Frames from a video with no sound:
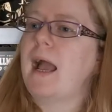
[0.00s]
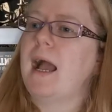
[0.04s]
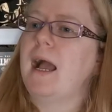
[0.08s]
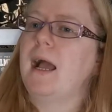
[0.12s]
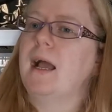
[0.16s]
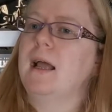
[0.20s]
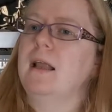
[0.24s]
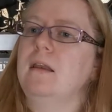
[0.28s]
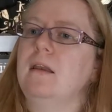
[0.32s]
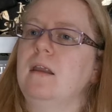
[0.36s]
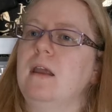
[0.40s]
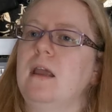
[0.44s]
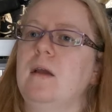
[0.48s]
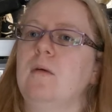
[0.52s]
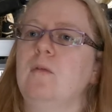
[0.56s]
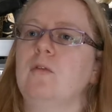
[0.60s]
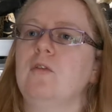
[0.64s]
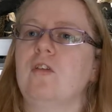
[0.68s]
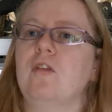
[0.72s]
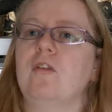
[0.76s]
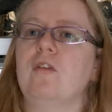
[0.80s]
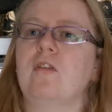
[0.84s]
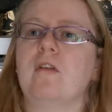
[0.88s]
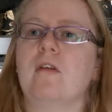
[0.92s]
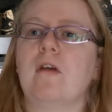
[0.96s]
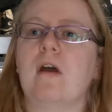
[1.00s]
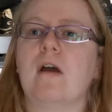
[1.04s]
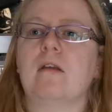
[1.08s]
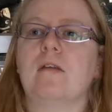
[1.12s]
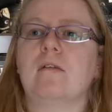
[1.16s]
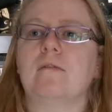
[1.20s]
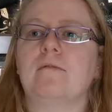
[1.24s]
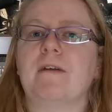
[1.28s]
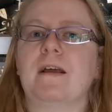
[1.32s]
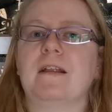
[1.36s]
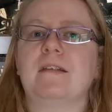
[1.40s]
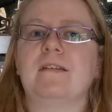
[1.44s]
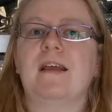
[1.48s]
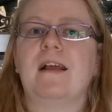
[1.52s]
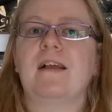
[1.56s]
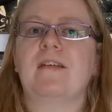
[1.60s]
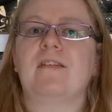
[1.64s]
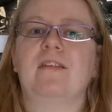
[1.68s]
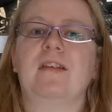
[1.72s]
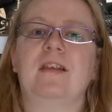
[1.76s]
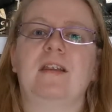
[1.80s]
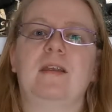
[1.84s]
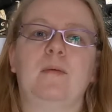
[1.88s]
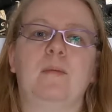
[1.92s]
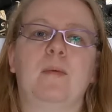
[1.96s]
And it was just
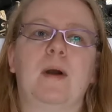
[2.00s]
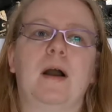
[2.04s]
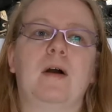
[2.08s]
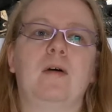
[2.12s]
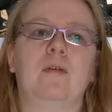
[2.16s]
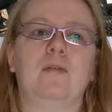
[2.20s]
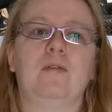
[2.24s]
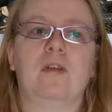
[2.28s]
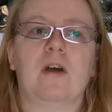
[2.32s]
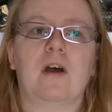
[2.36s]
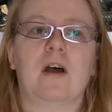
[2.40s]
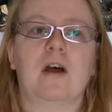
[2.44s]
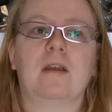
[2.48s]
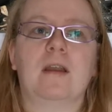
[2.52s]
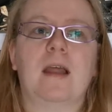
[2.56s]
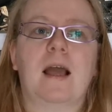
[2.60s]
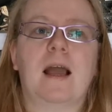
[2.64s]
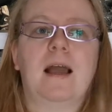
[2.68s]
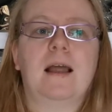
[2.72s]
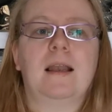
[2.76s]
fantastically well done,